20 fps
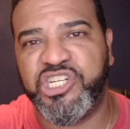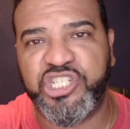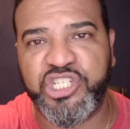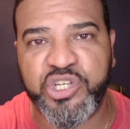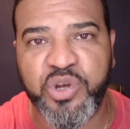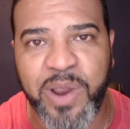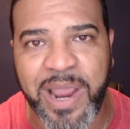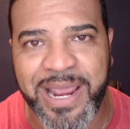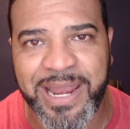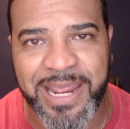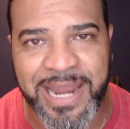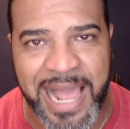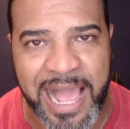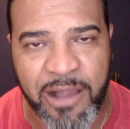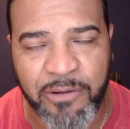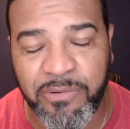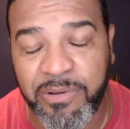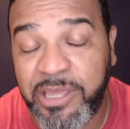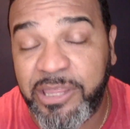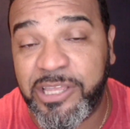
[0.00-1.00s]
just trying it
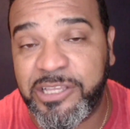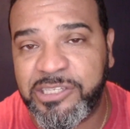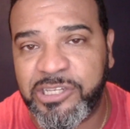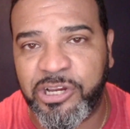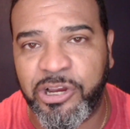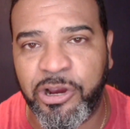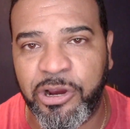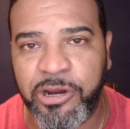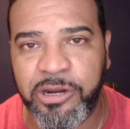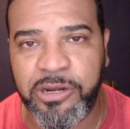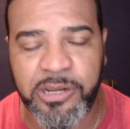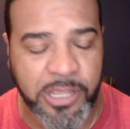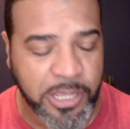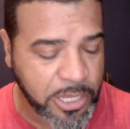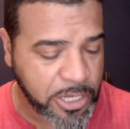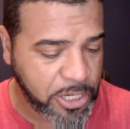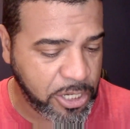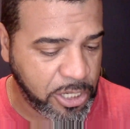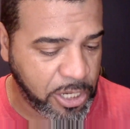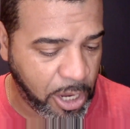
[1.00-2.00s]
out. It doesn't hurt,
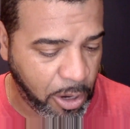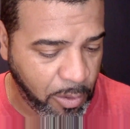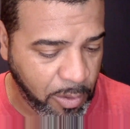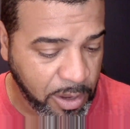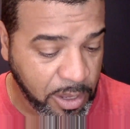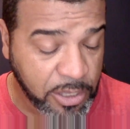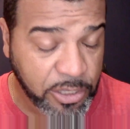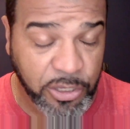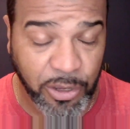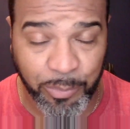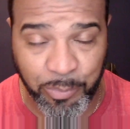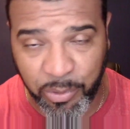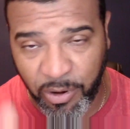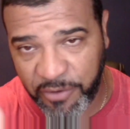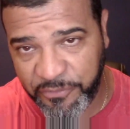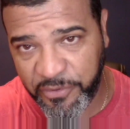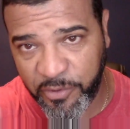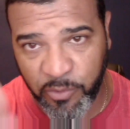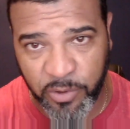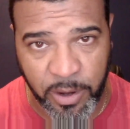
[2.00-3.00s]
you know. Your
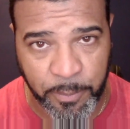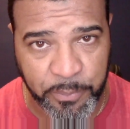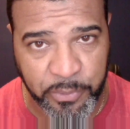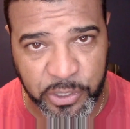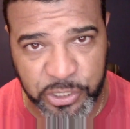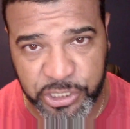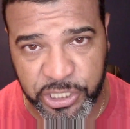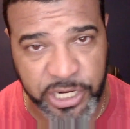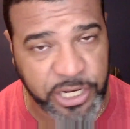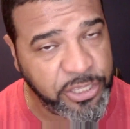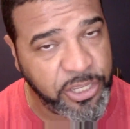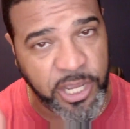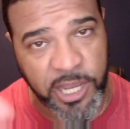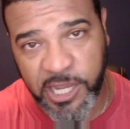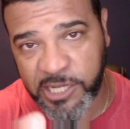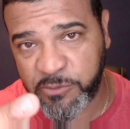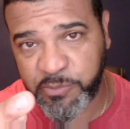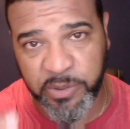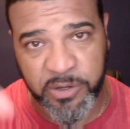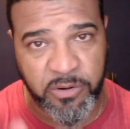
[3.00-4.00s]
boyfriend would appreciate it. Your
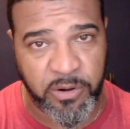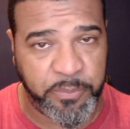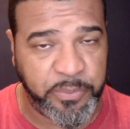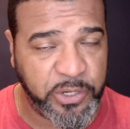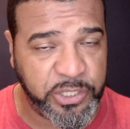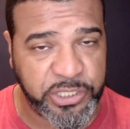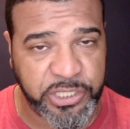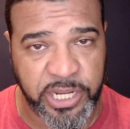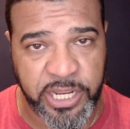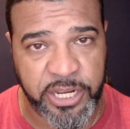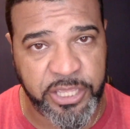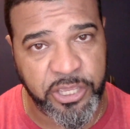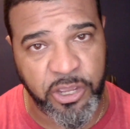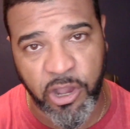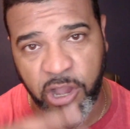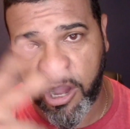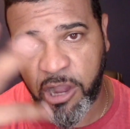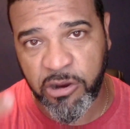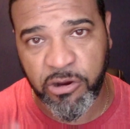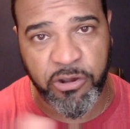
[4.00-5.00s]
husband would appreciate it.
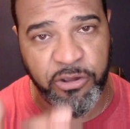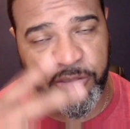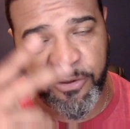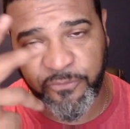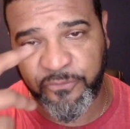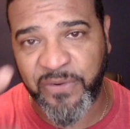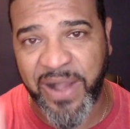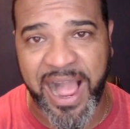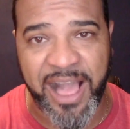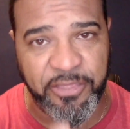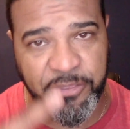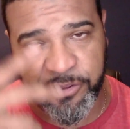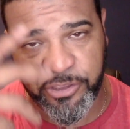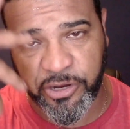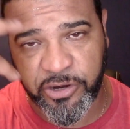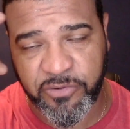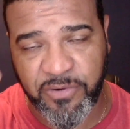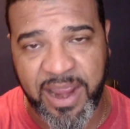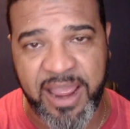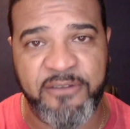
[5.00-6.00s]
Your uncle, your father,
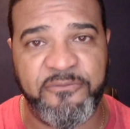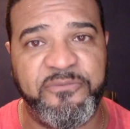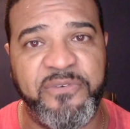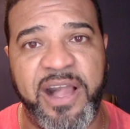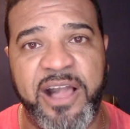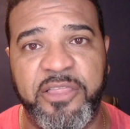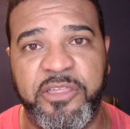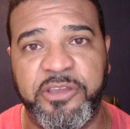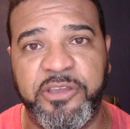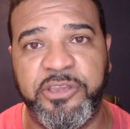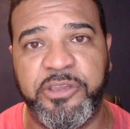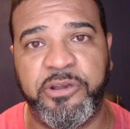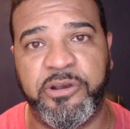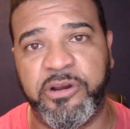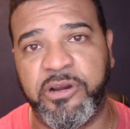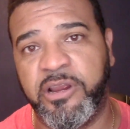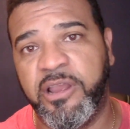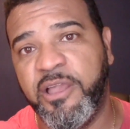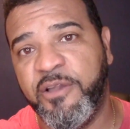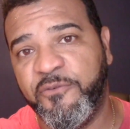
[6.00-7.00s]
your grandfather,
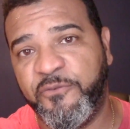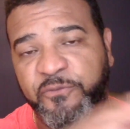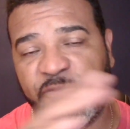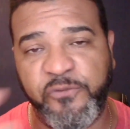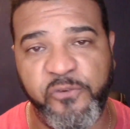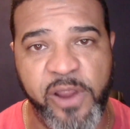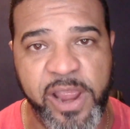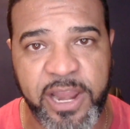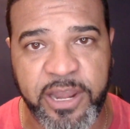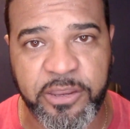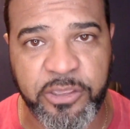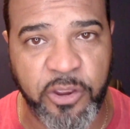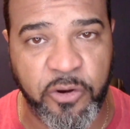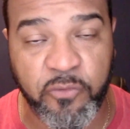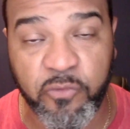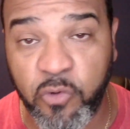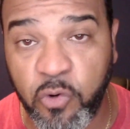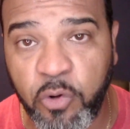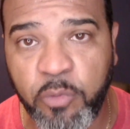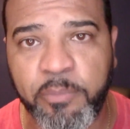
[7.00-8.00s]
your friend, your
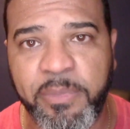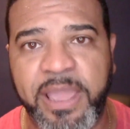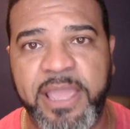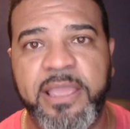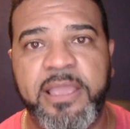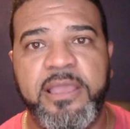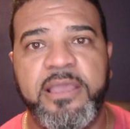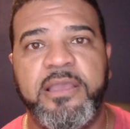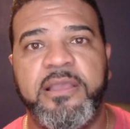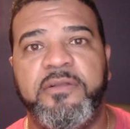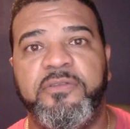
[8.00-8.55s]
roommate,